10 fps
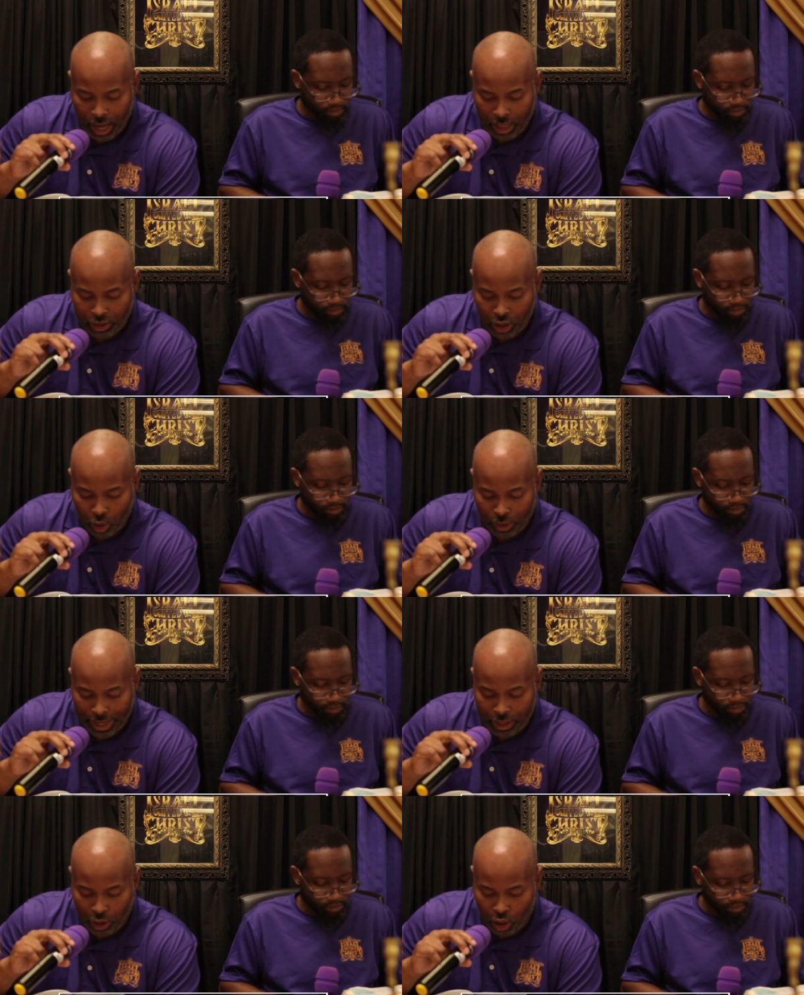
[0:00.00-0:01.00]
Speaker 1: and sold
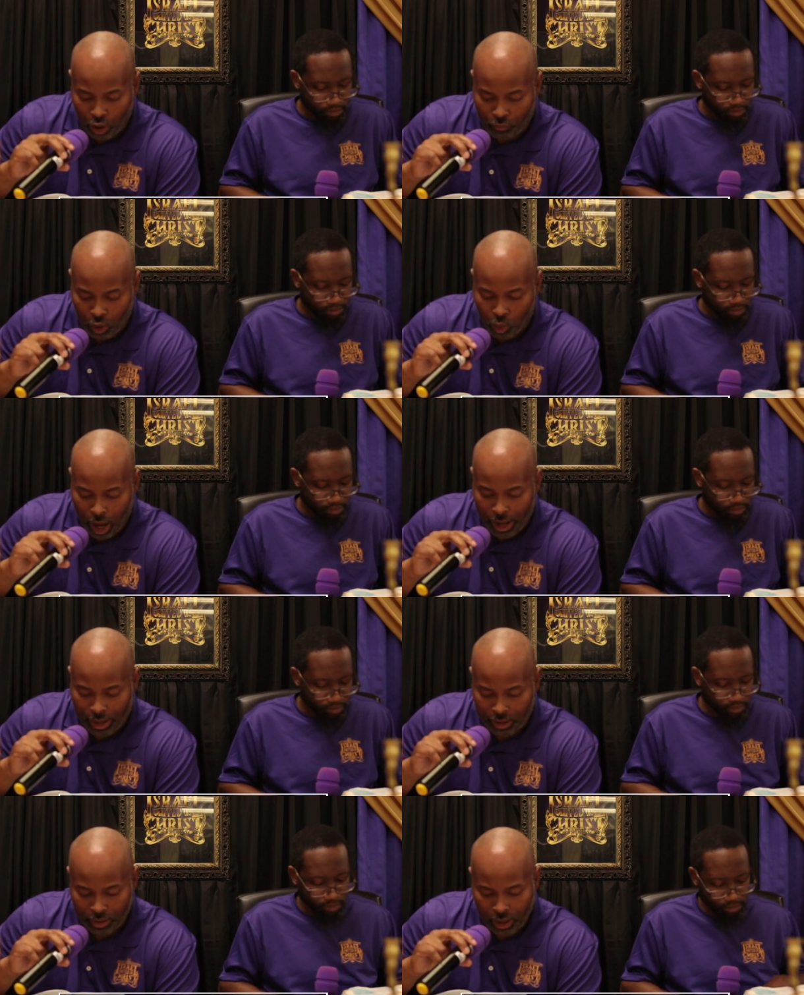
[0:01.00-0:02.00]
a girl for
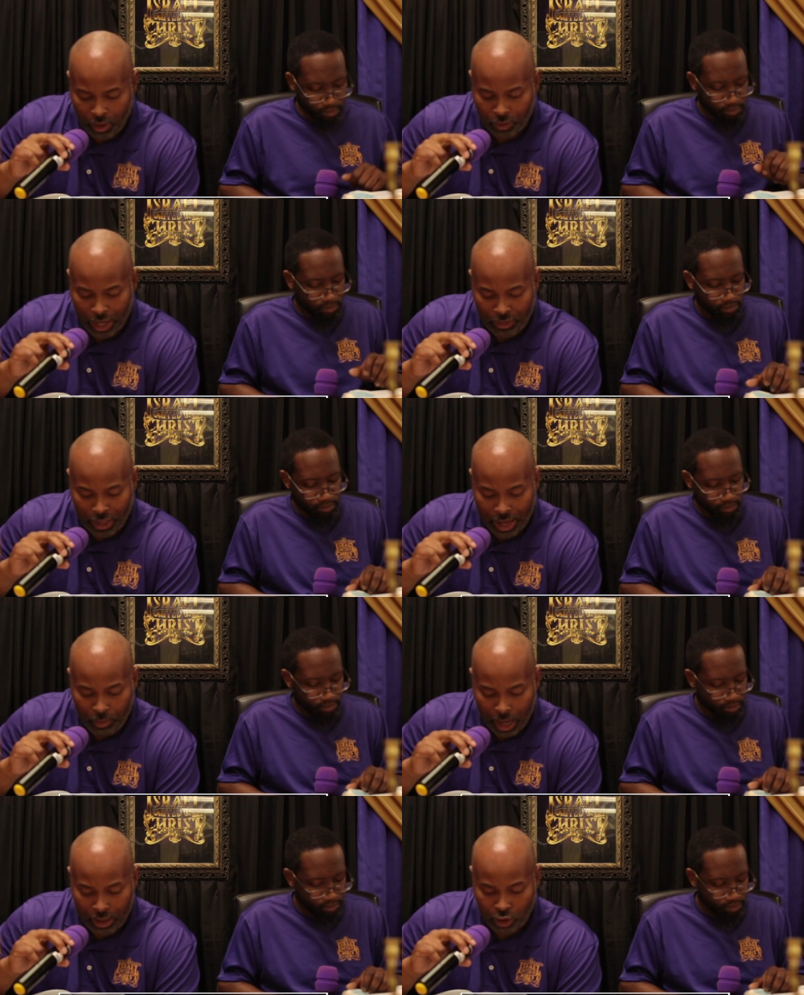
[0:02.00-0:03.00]
wine mm-hmm. that they
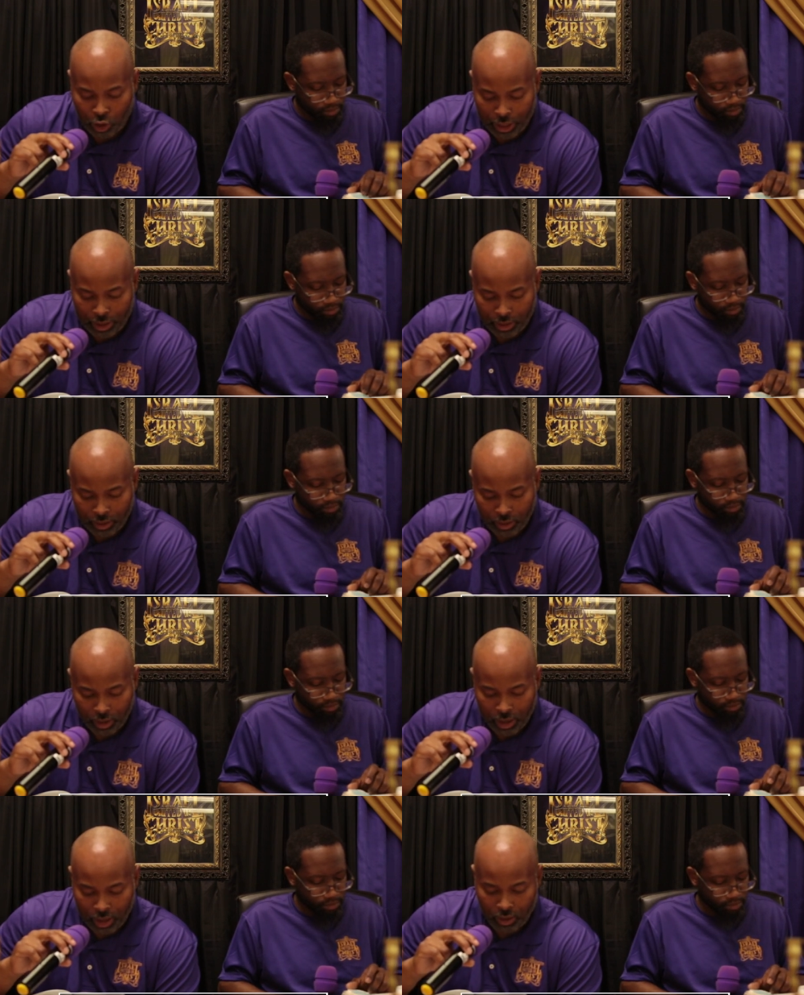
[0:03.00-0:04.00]
might drink.
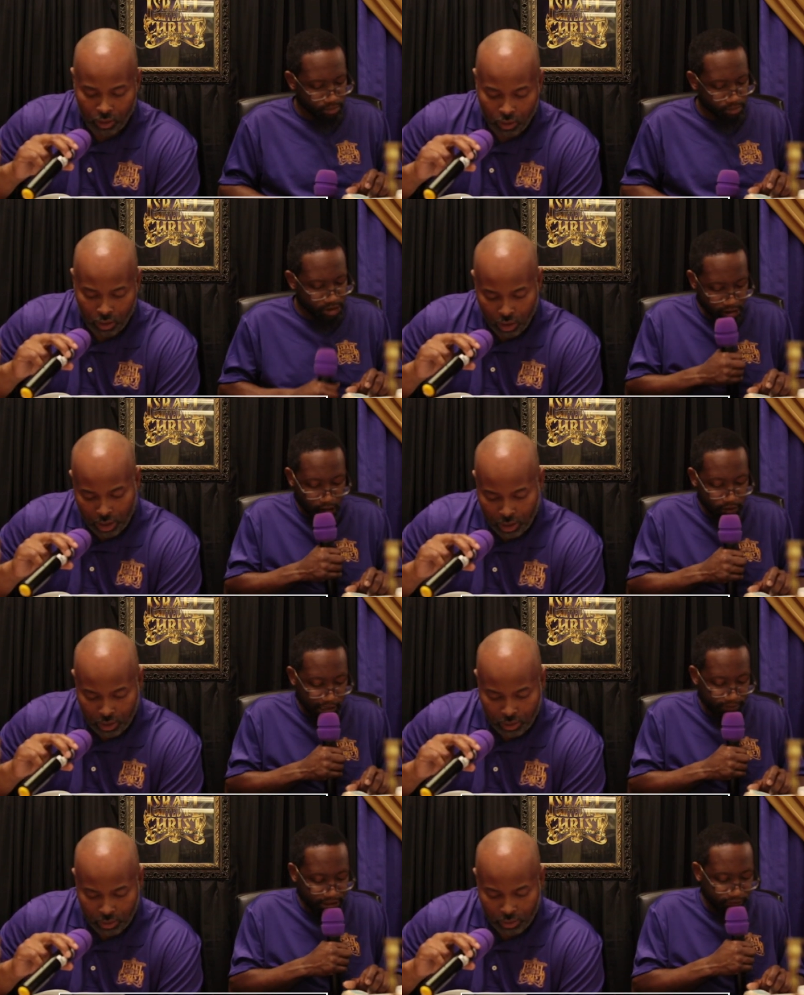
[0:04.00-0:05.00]
Mm-hmm. It's
Speaker 2: called
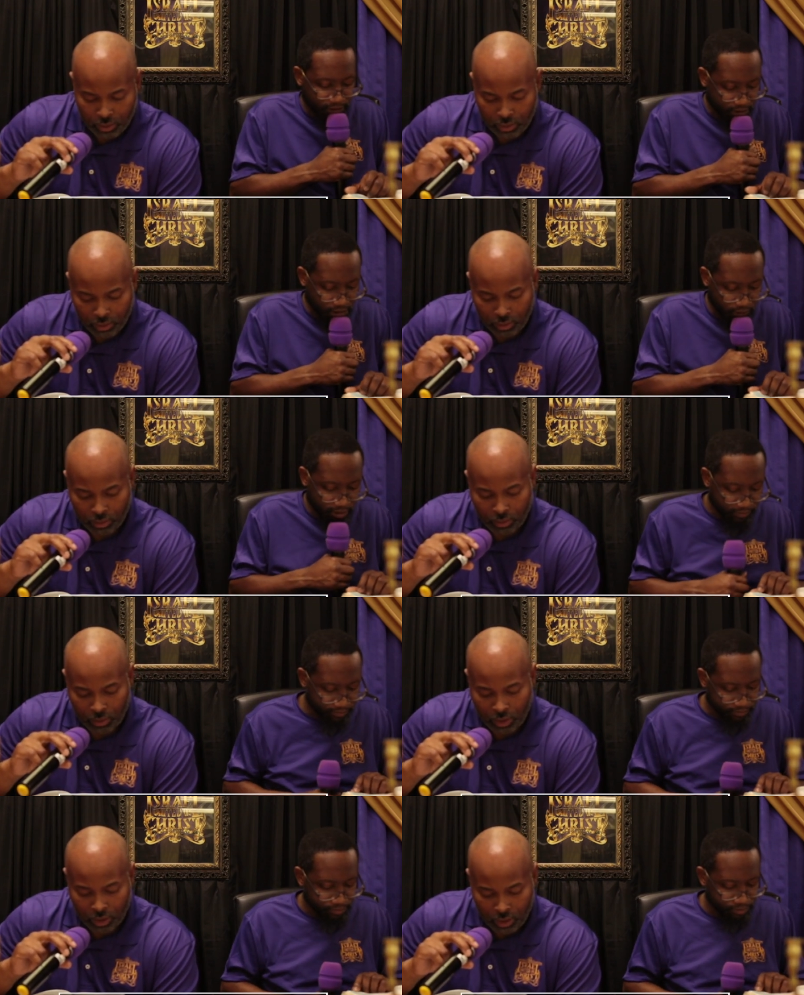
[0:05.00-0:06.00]
captivity. Go ahead.
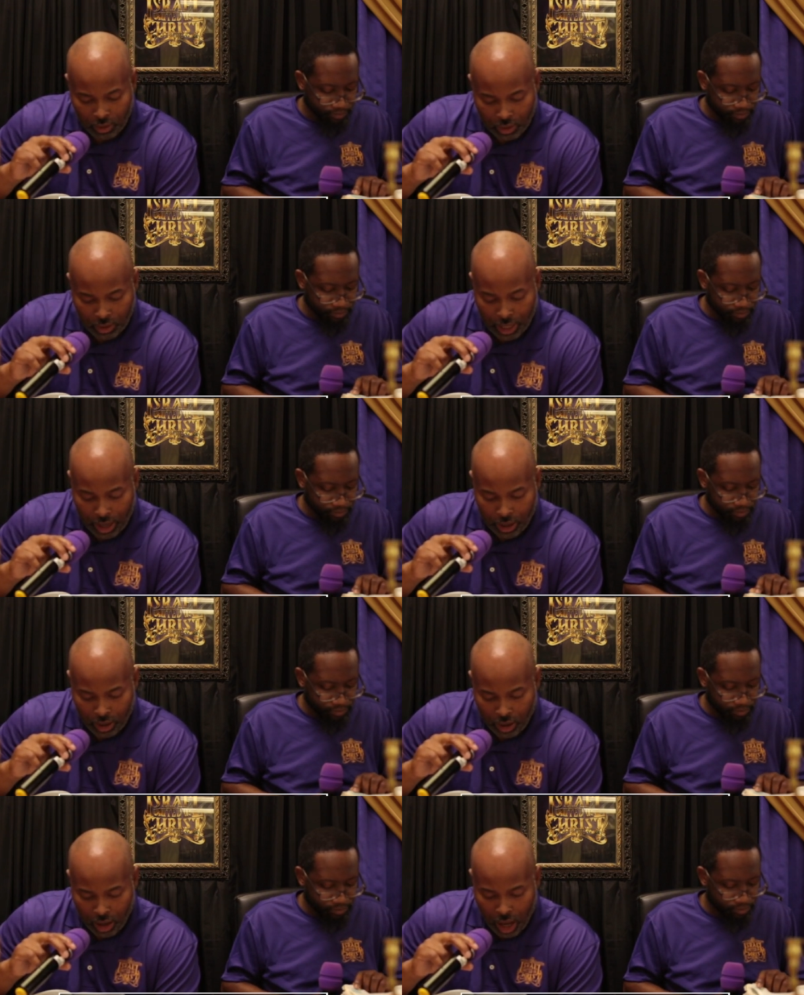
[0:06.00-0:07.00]
Speaker 1: Yeah.
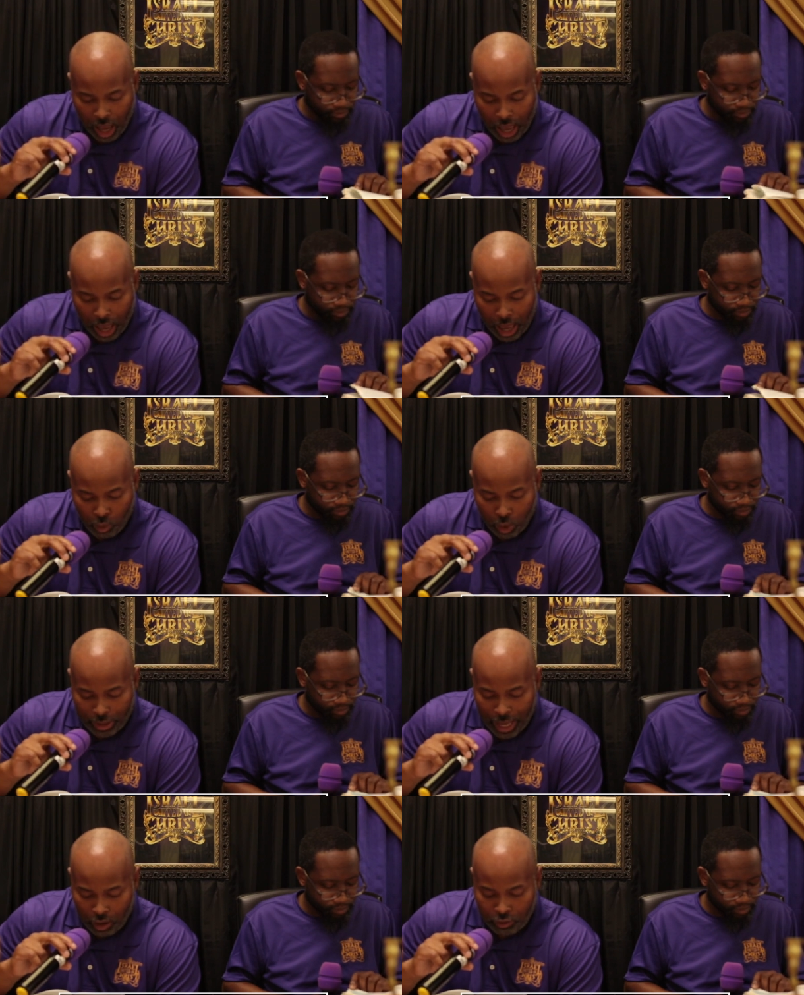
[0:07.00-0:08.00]
And
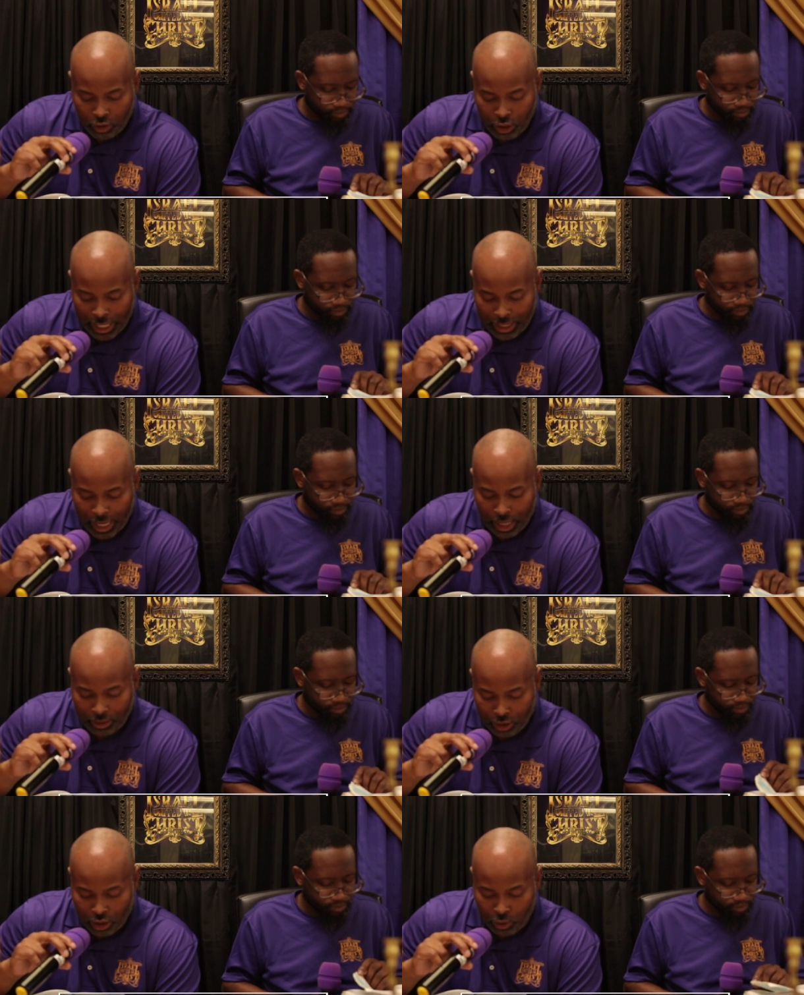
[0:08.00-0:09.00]
what have ye
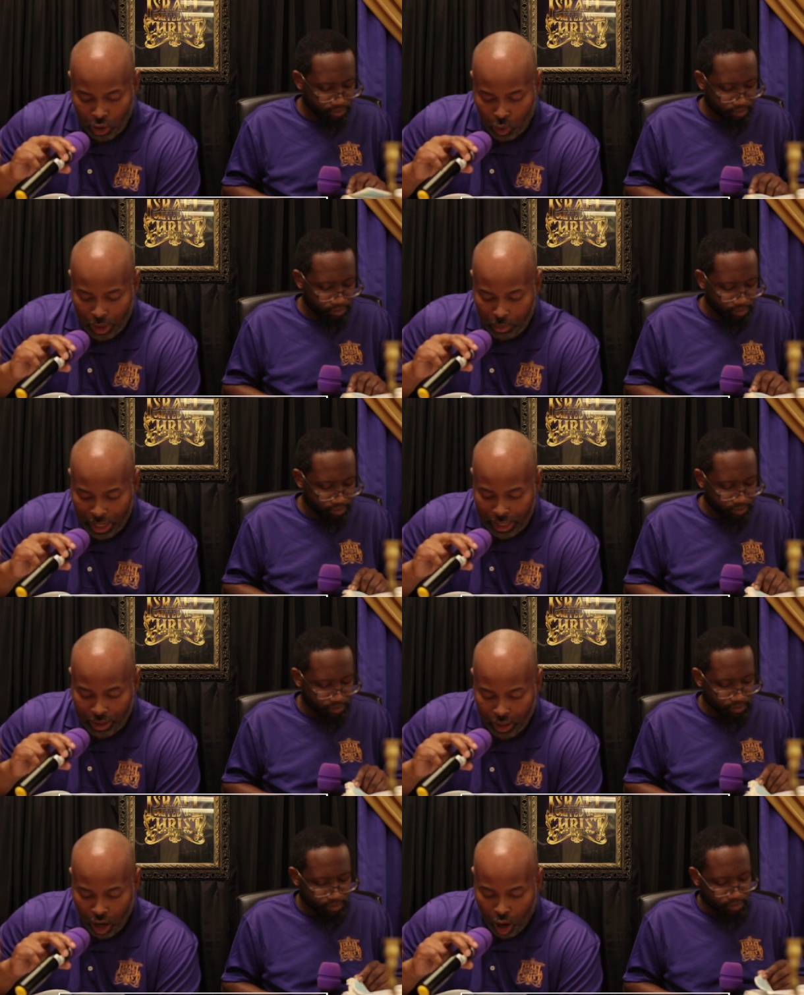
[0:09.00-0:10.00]
to do with
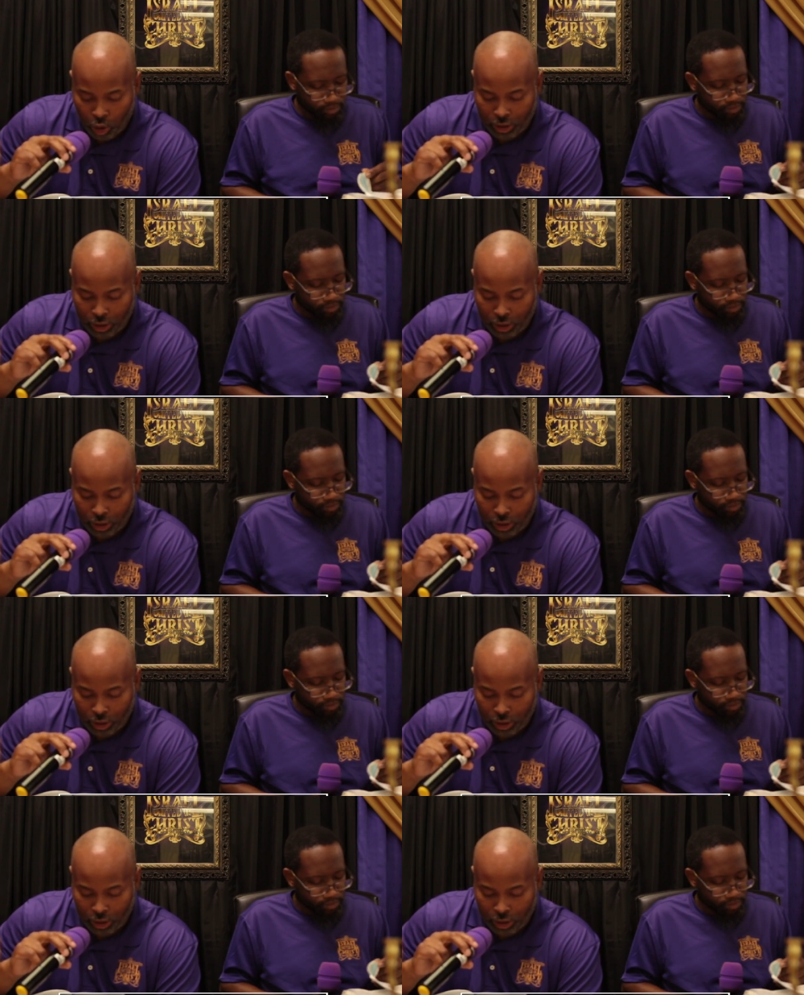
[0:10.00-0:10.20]
me, O